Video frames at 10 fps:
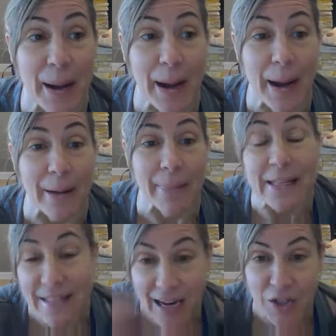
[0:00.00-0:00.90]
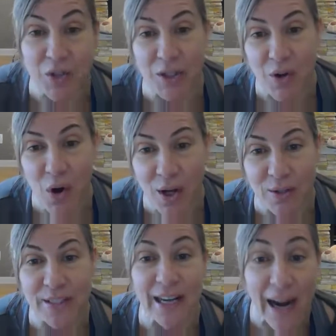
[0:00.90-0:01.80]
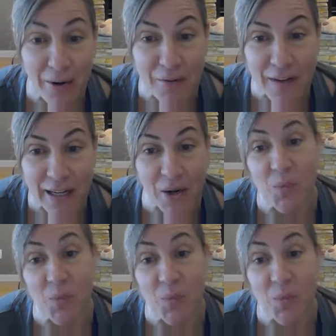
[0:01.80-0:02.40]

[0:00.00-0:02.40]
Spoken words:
it's actually called Ayurveda,